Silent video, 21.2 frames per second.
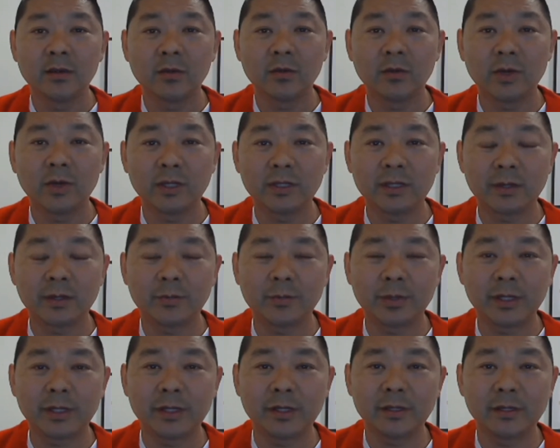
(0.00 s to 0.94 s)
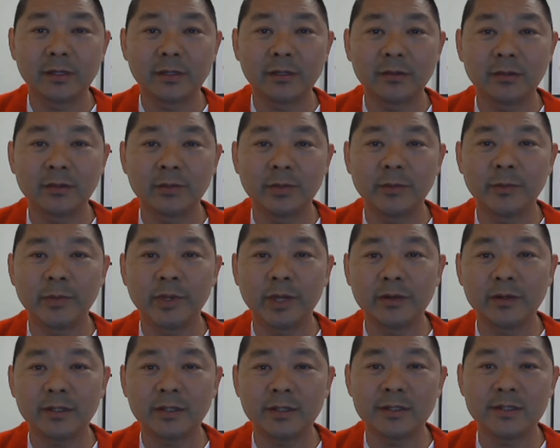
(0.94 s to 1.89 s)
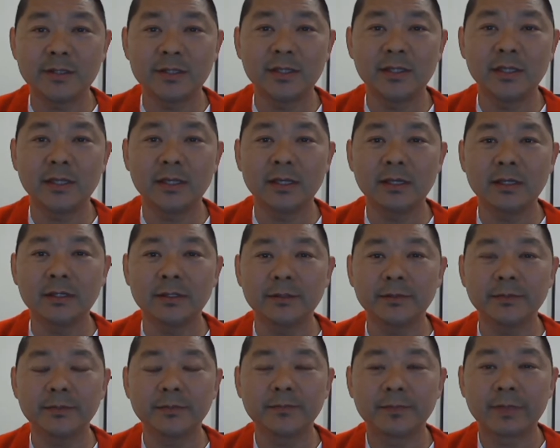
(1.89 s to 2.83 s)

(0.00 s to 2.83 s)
when they are applying or preparing their CDR.